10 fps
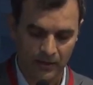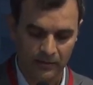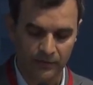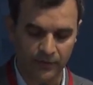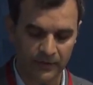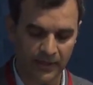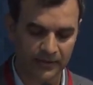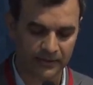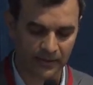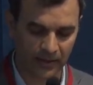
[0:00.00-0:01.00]
For
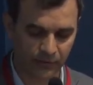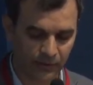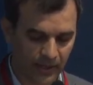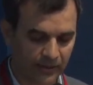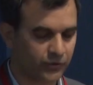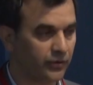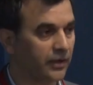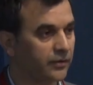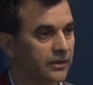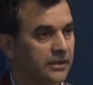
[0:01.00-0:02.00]
that, I would like to
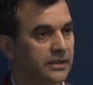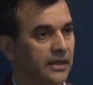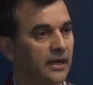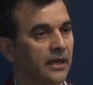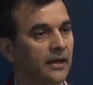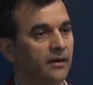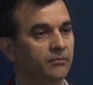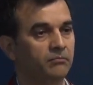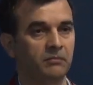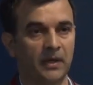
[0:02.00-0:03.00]
request
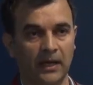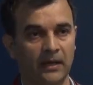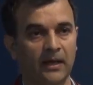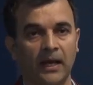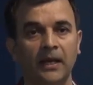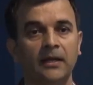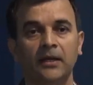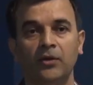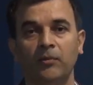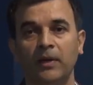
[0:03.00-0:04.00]
any
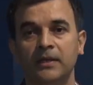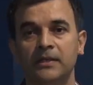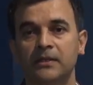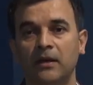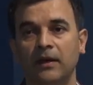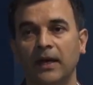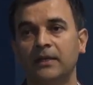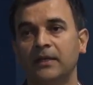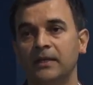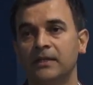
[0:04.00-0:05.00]
humanist or
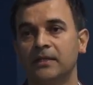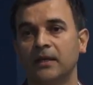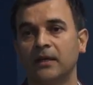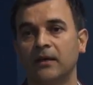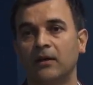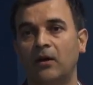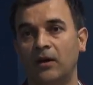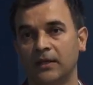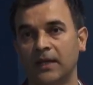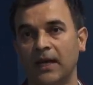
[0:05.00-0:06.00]
atheist
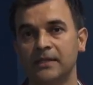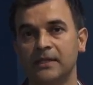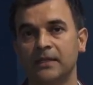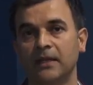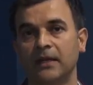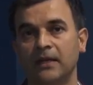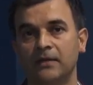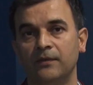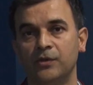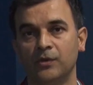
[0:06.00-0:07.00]
organization and
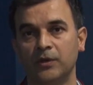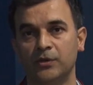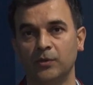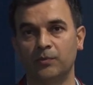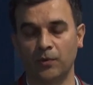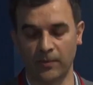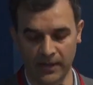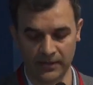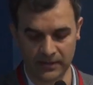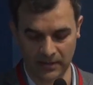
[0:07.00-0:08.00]
individual to
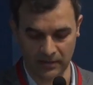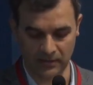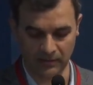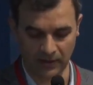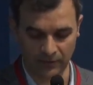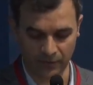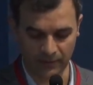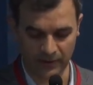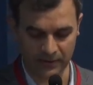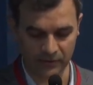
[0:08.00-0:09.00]
provide
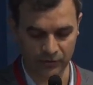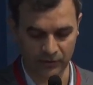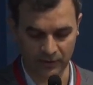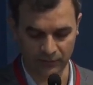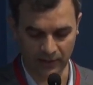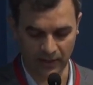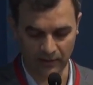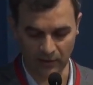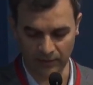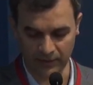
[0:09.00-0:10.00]
information so that we
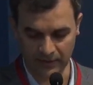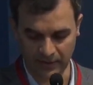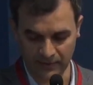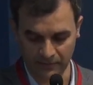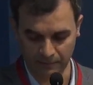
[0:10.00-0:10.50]
can lobby there.